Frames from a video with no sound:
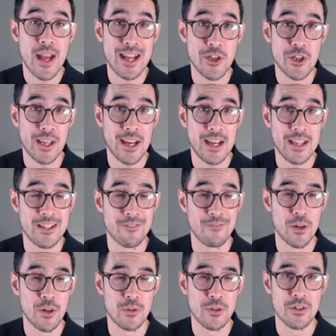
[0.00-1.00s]
educated
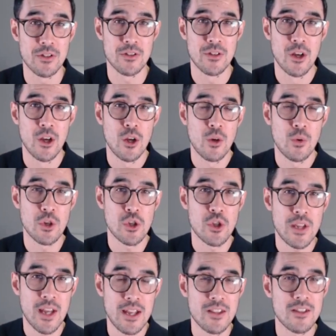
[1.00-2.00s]
voters, which
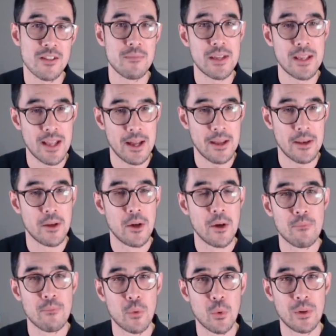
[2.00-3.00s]
tend to be then
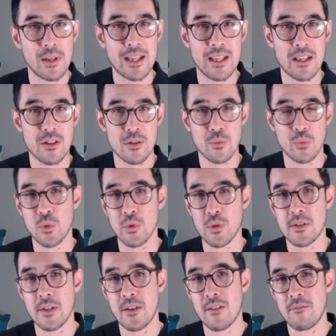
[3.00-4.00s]
more leaning
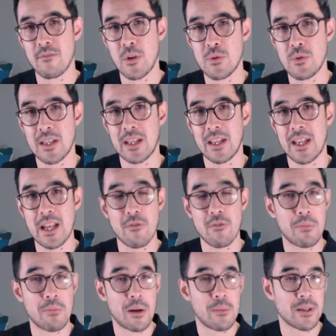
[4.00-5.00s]
towards voting in a
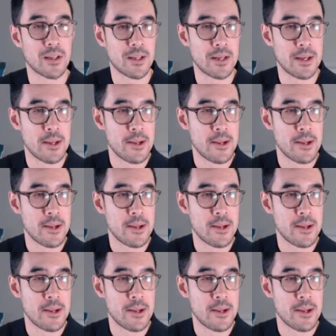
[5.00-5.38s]
Republican